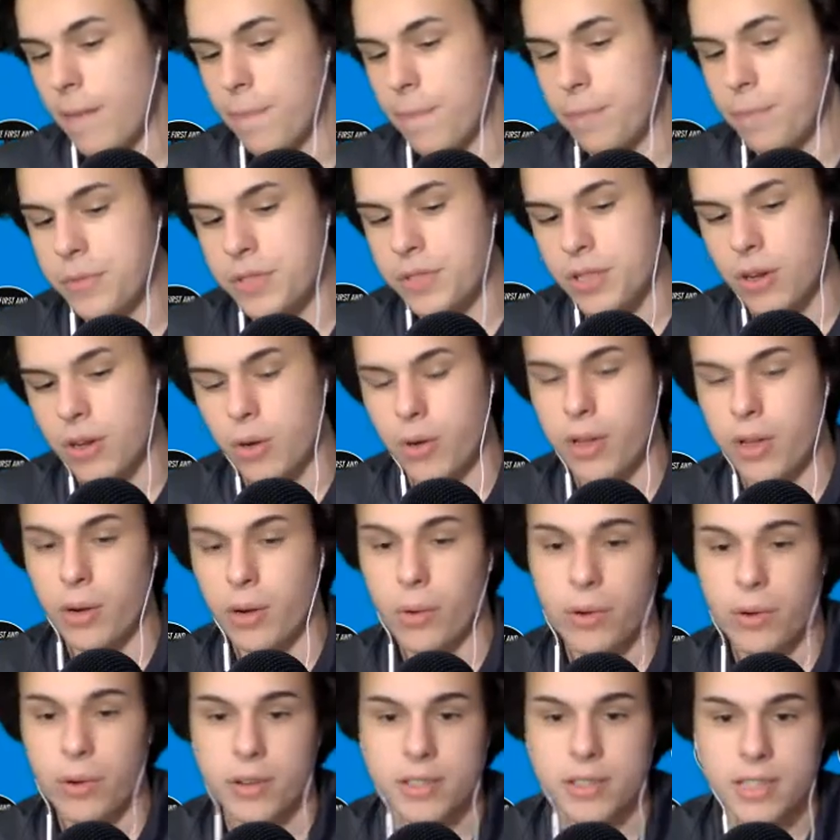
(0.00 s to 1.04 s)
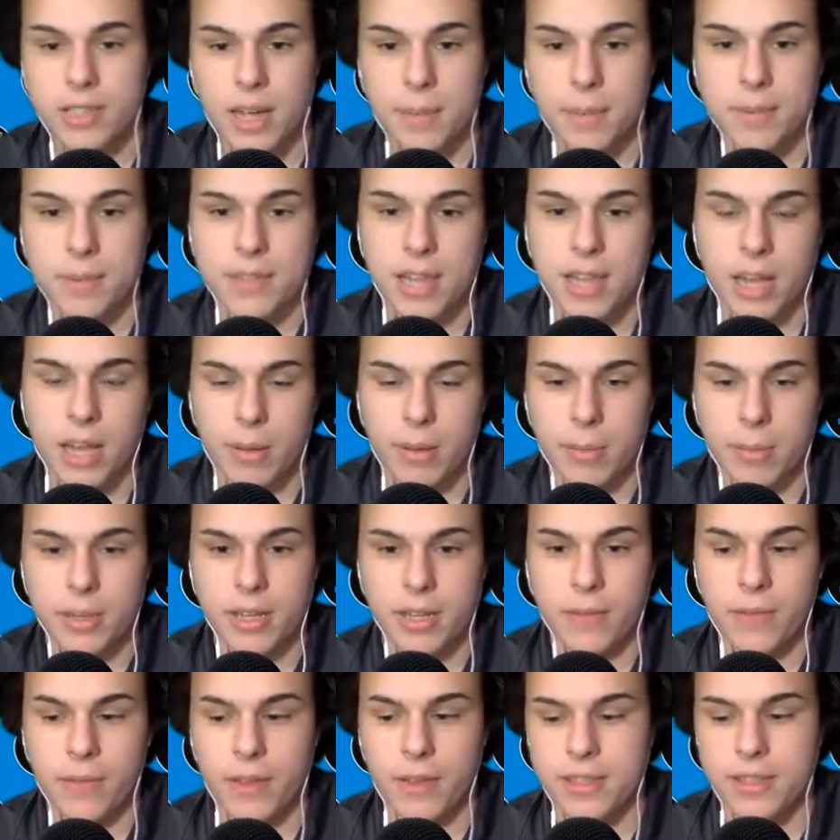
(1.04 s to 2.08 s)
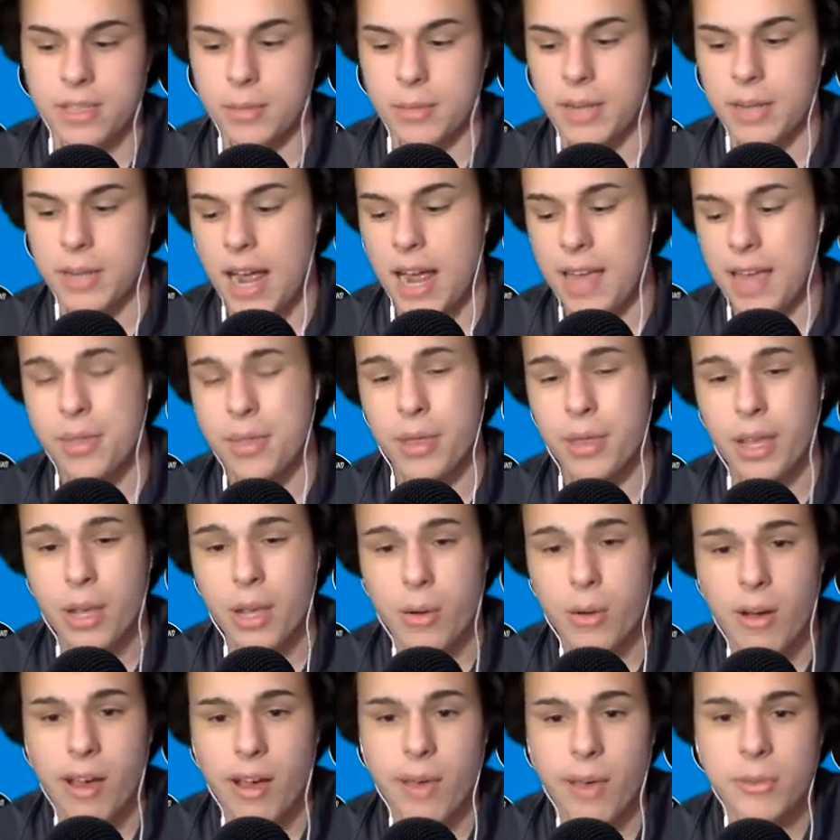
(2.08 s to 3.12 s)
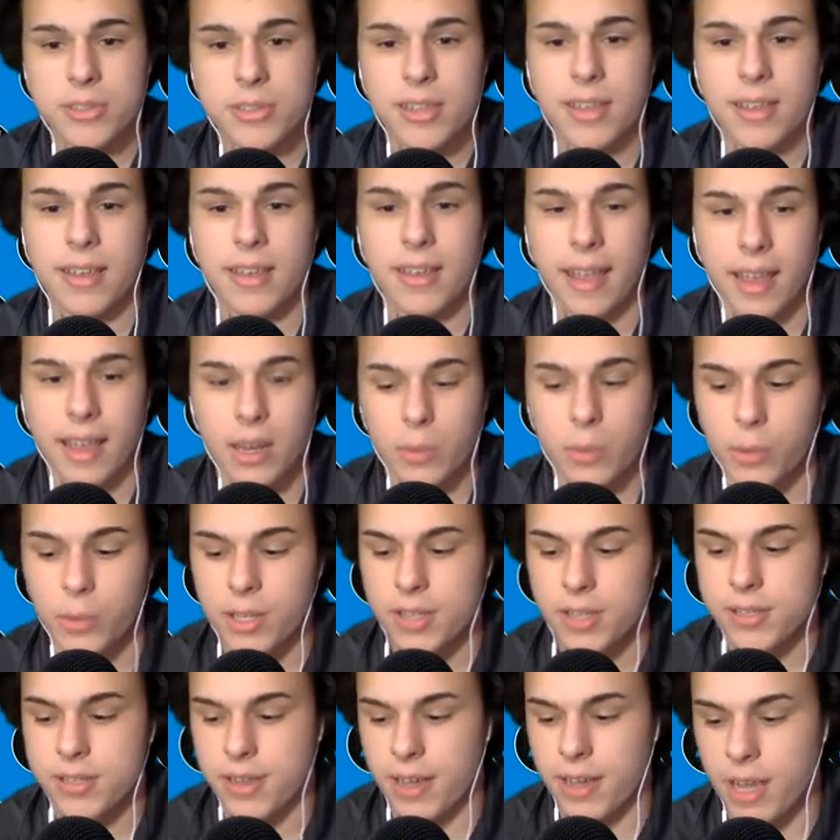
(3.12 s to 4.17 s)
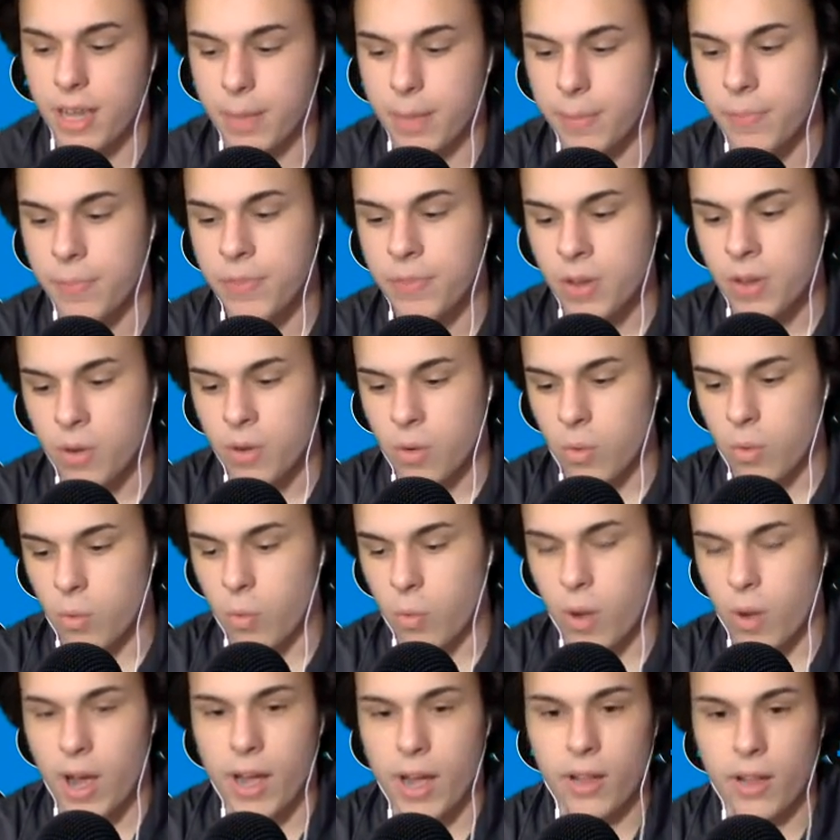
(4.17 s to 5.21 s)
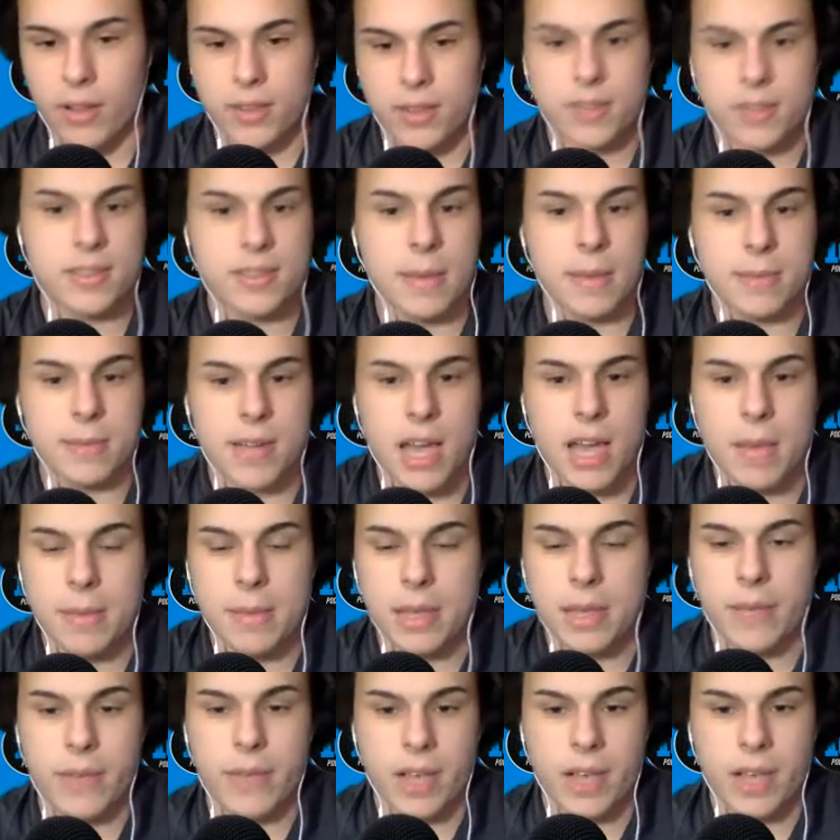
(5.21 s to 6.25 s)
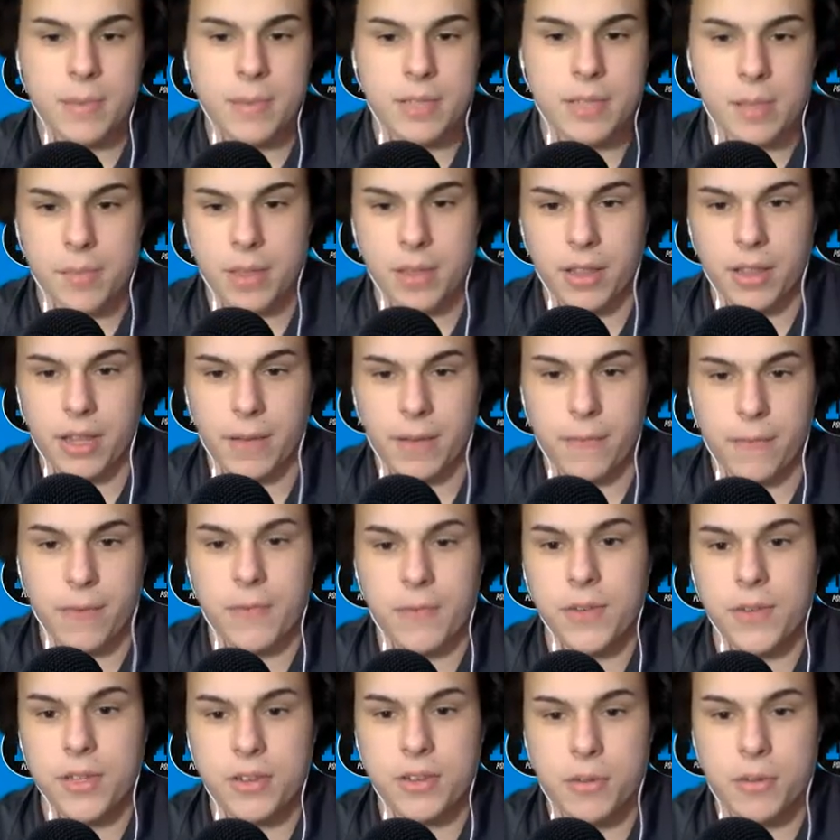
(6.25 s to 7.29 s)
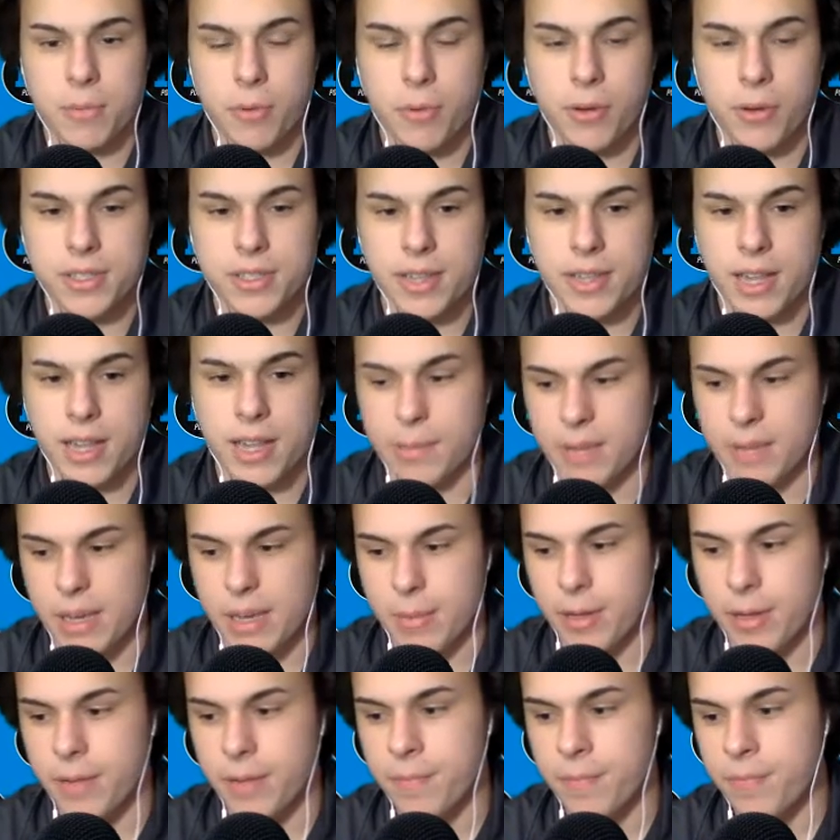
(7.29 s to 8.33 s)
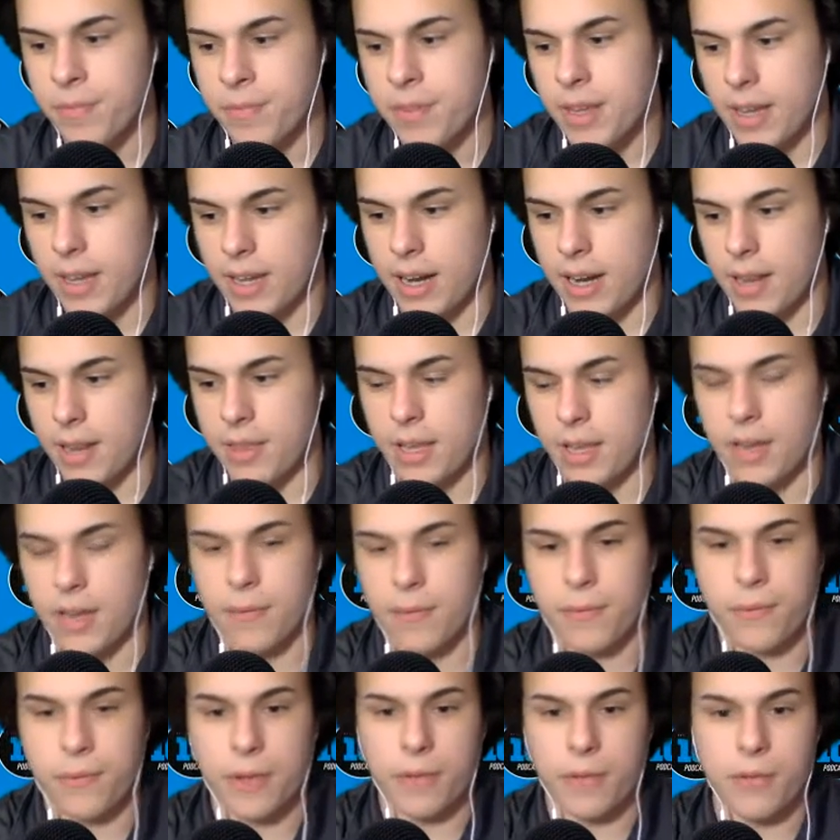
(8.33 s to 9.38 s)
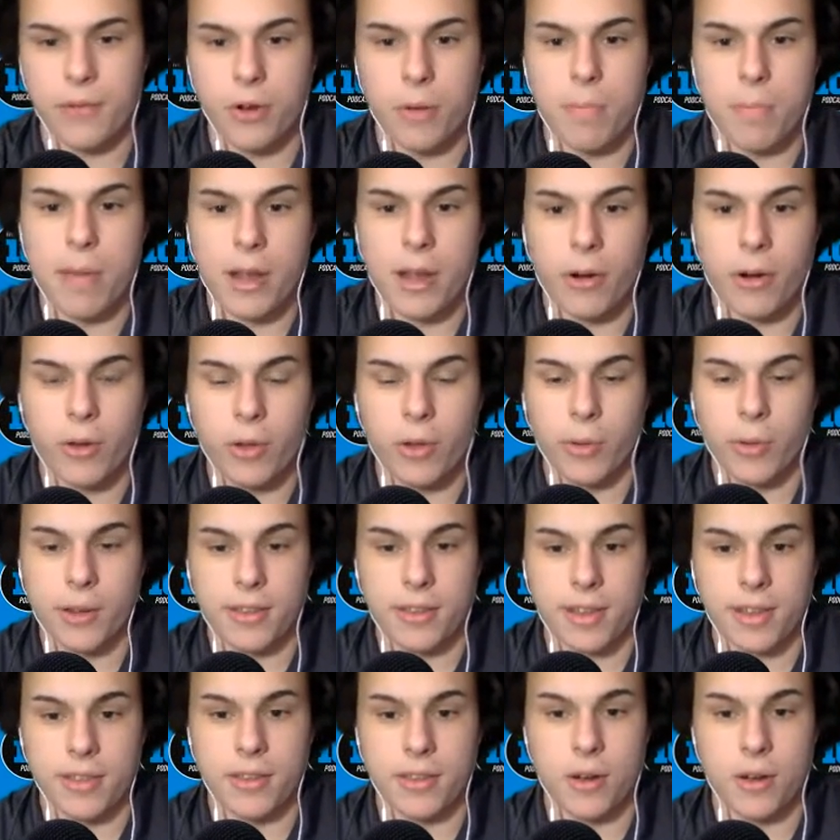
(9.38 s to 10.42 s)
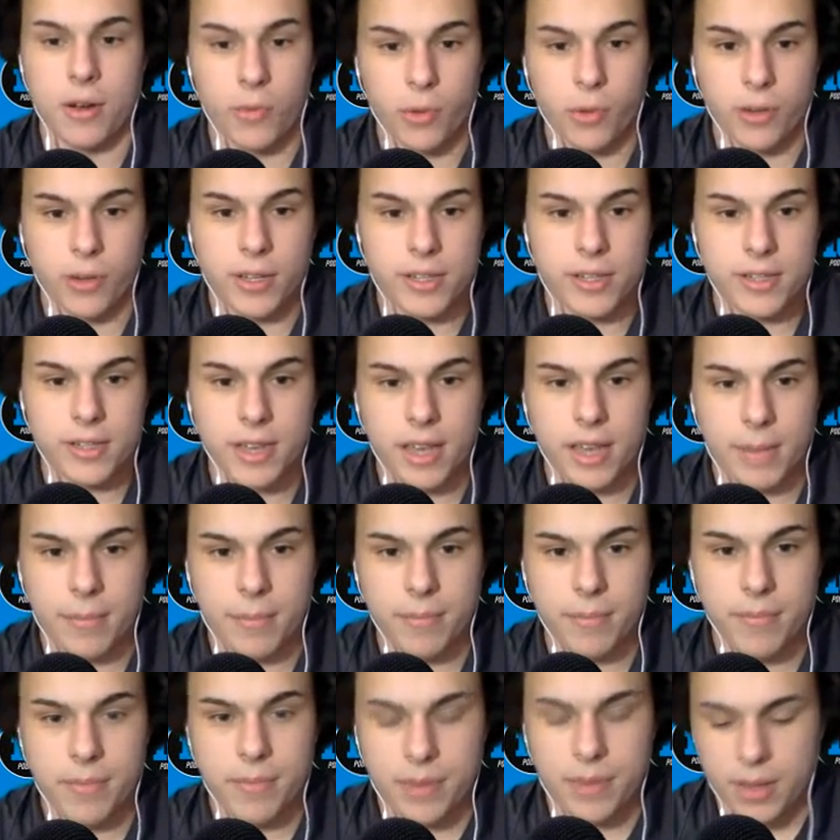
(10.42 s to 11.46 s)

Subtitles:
So in order to stop this Alabama defense, I mean, I think Ohio State can win this game while at the same time giving up something like 52 points to Alabama. And I think if you're a bettor, you want to take the over in this game.